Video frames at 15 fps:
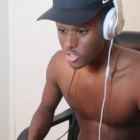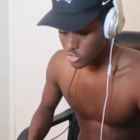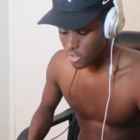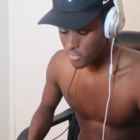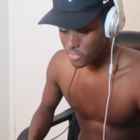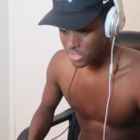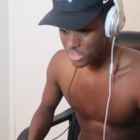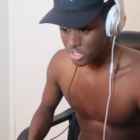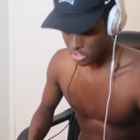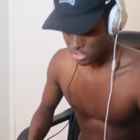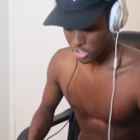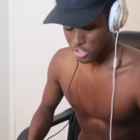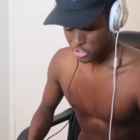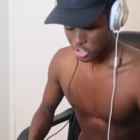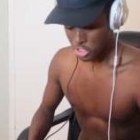He's tough with it.
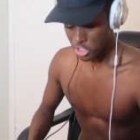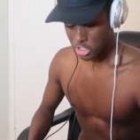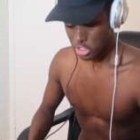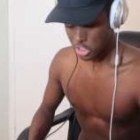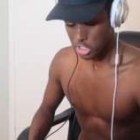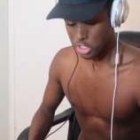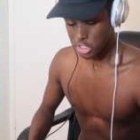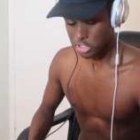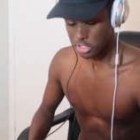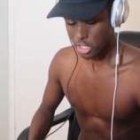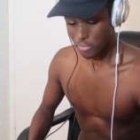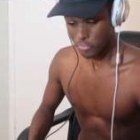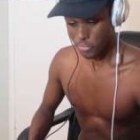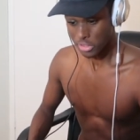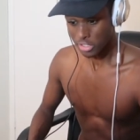He, he, he
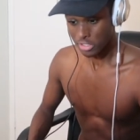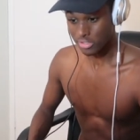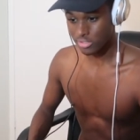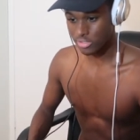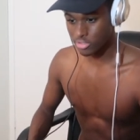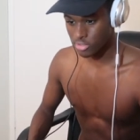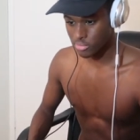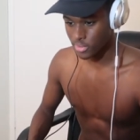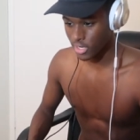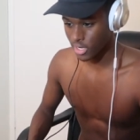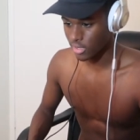tough with it. Stupid